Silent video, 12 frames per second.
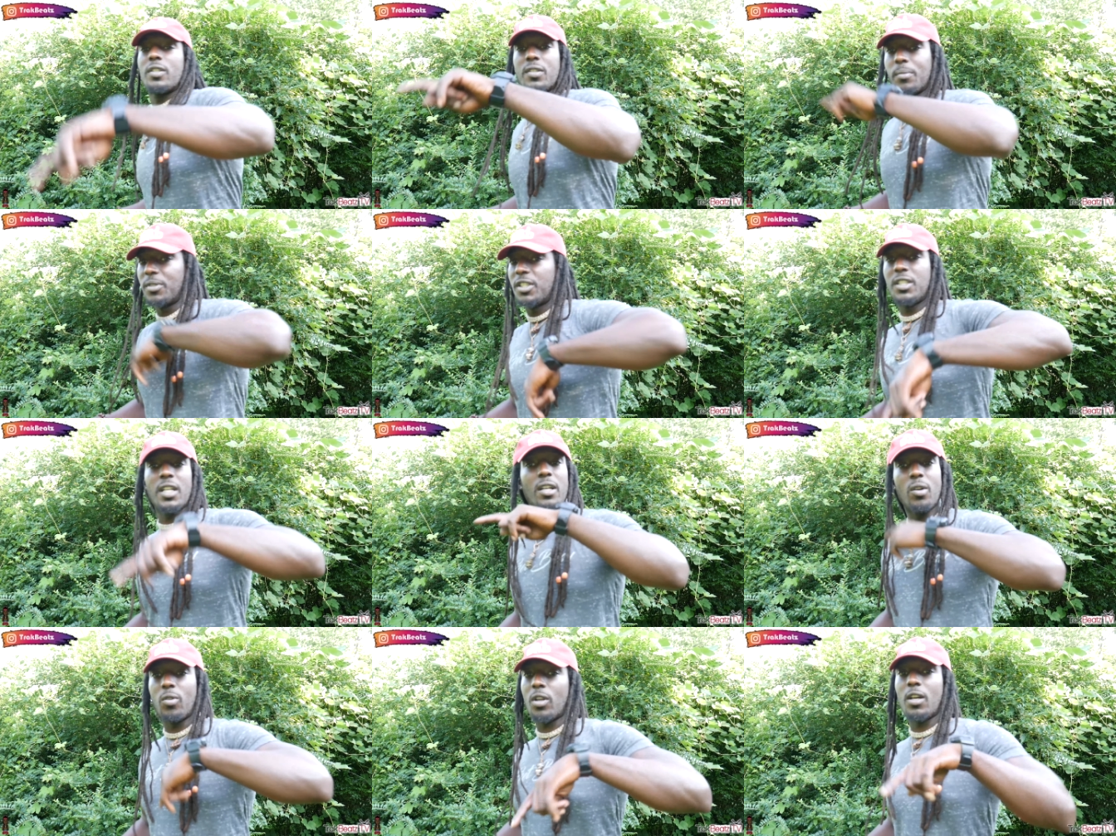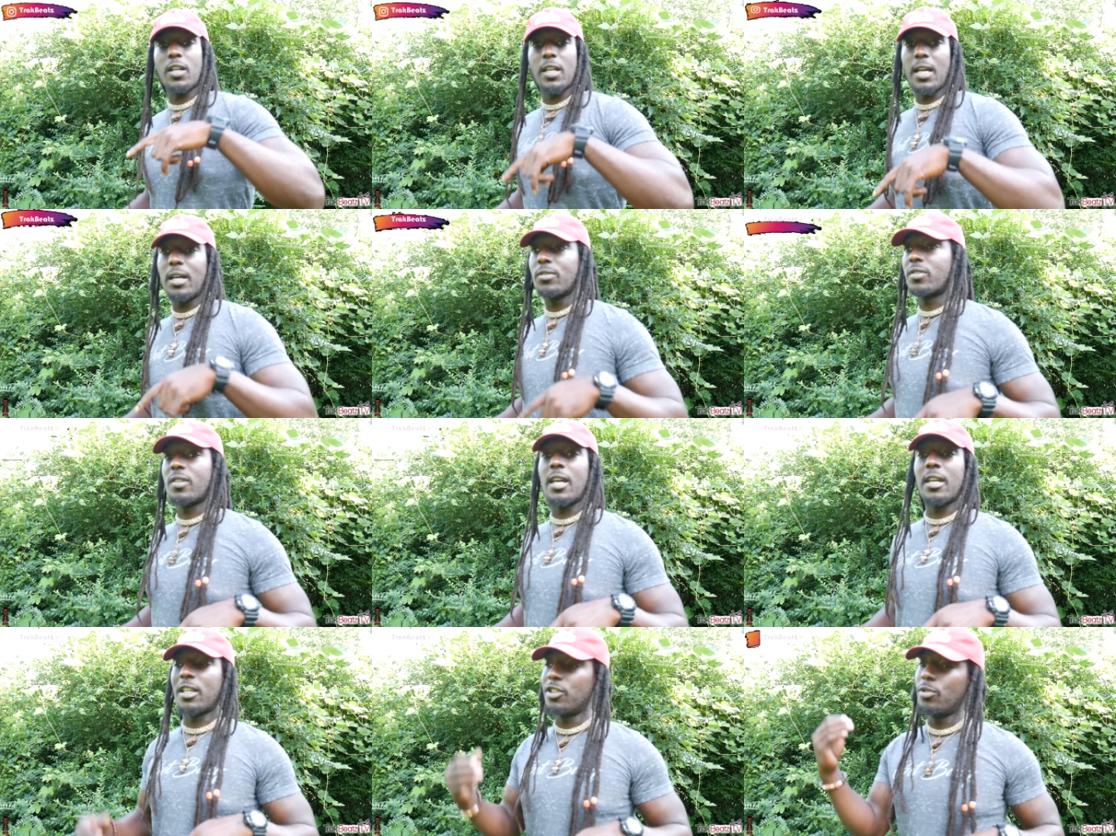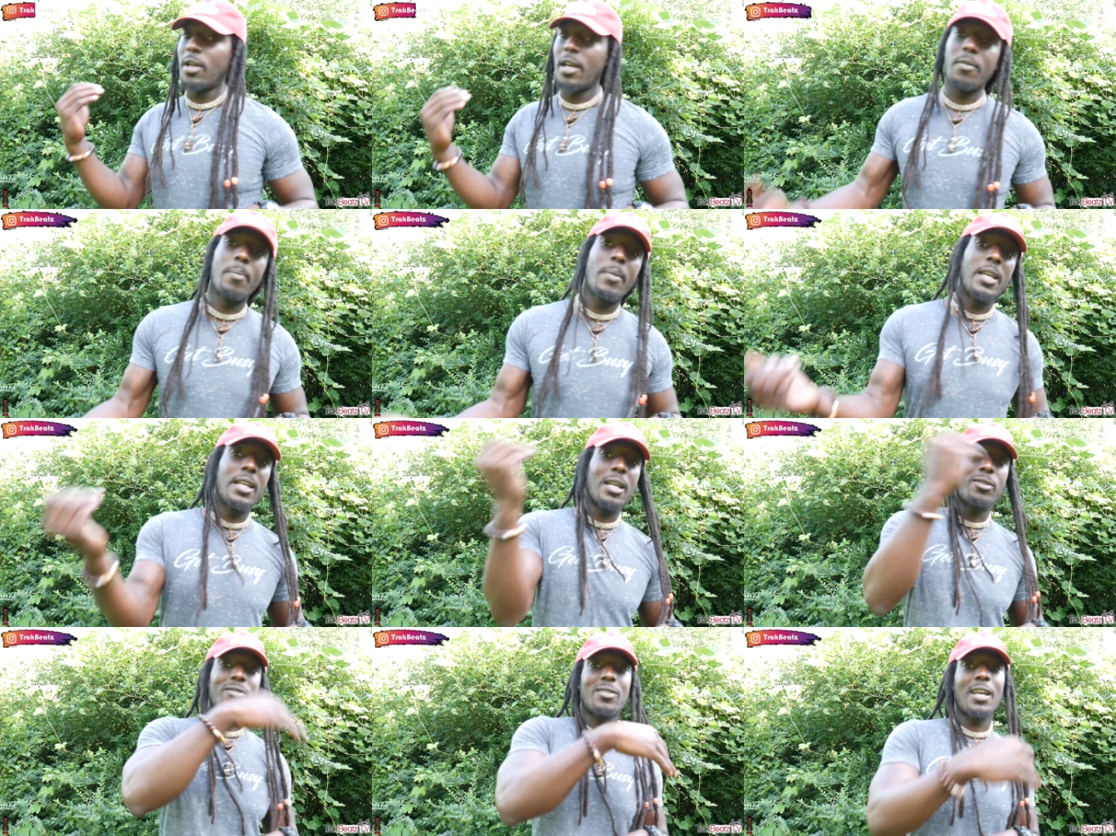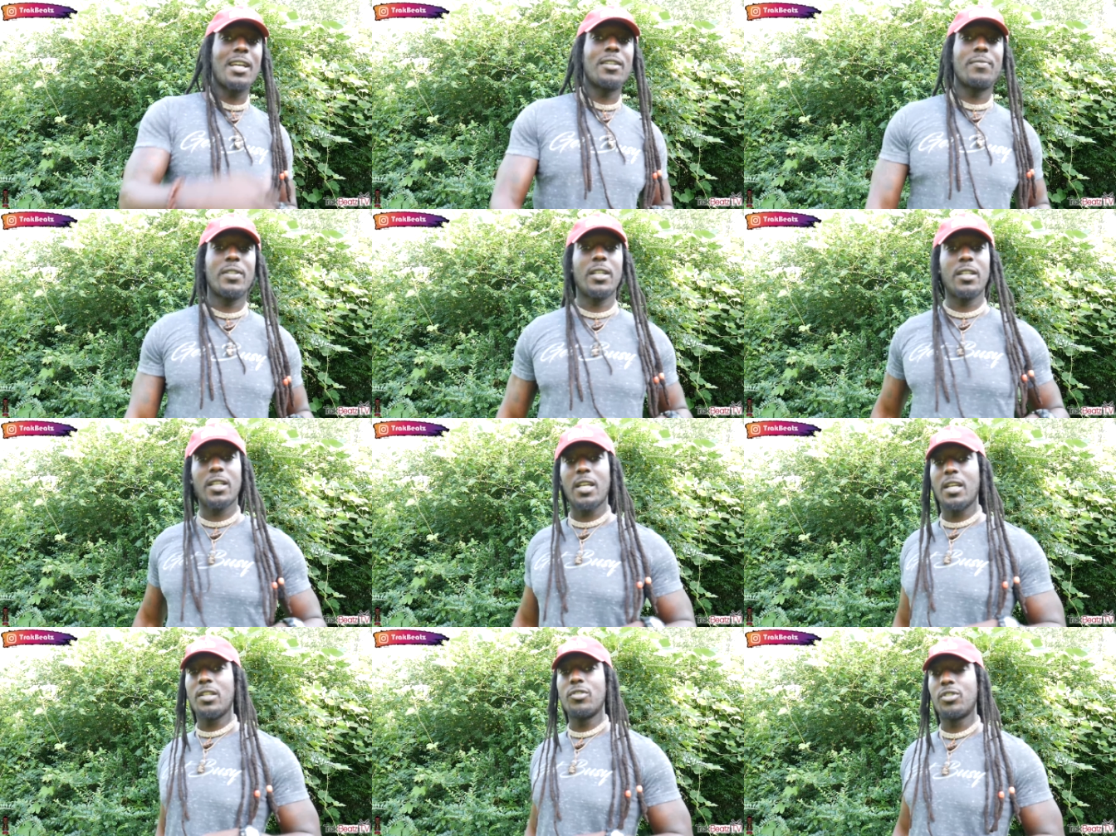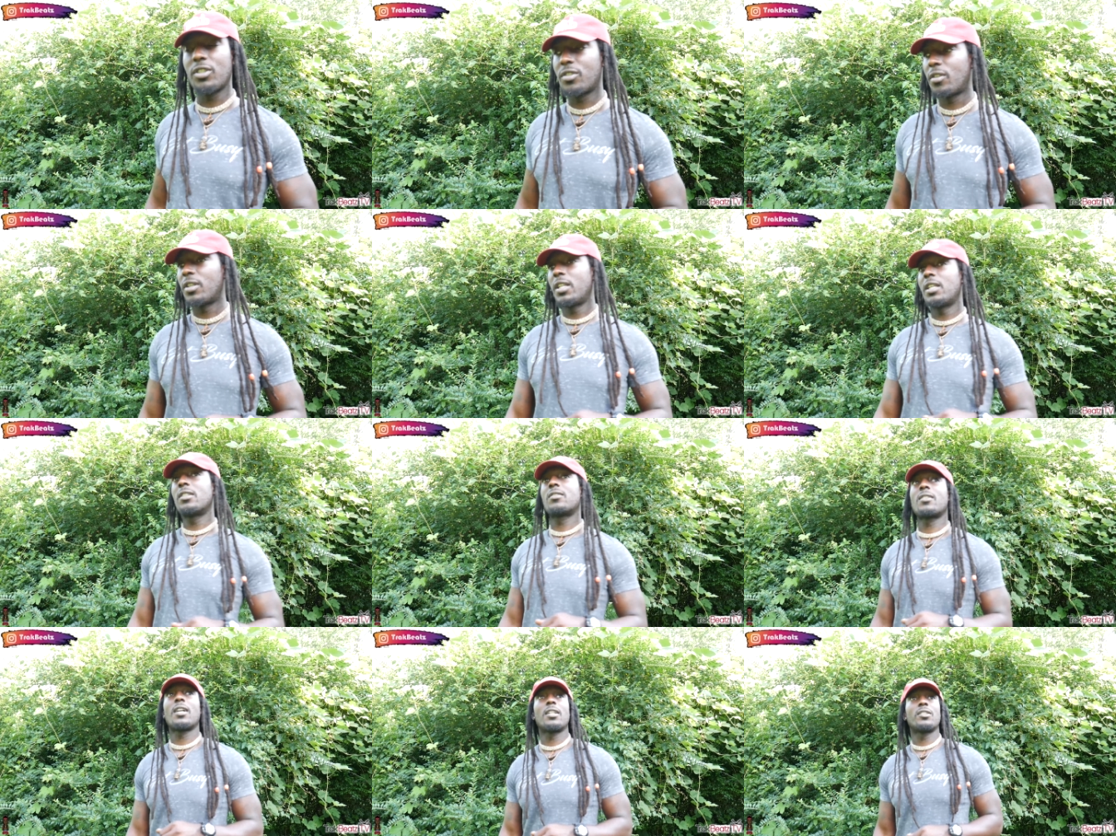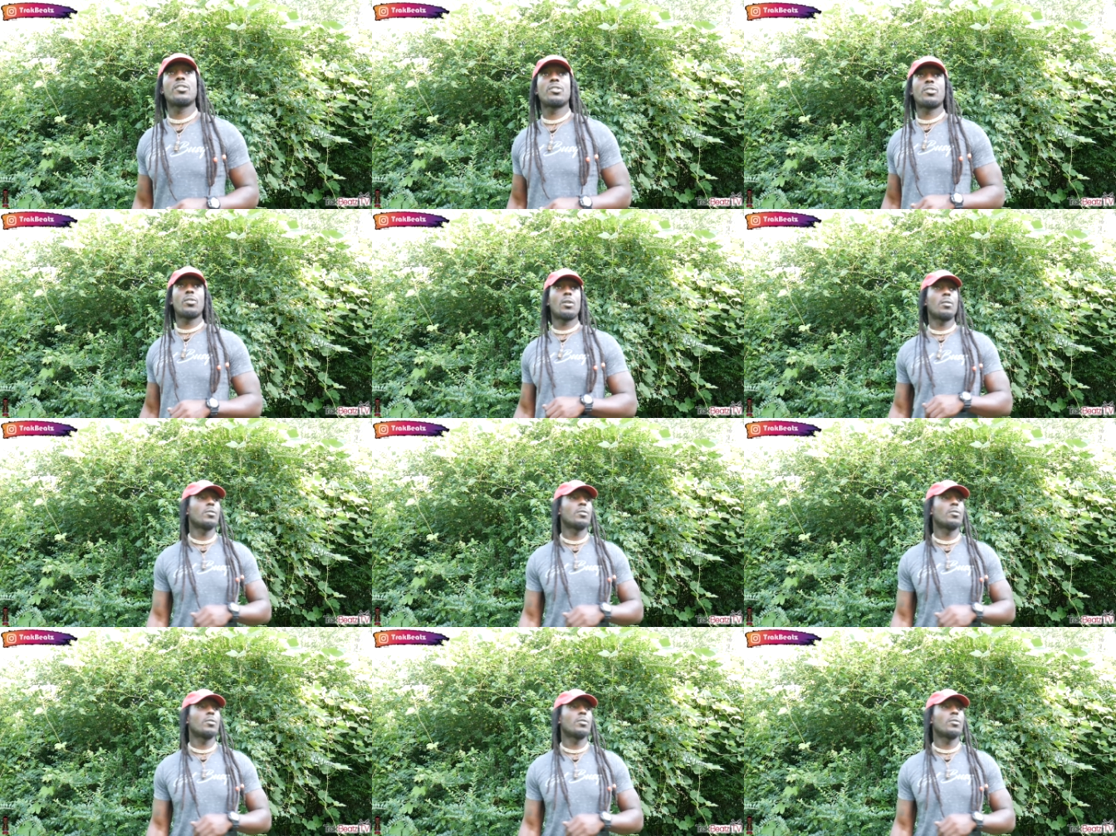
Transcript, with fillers: it's some shit going on the outside, because you haven't made it outside of there yet. You're just on the inside of the storm.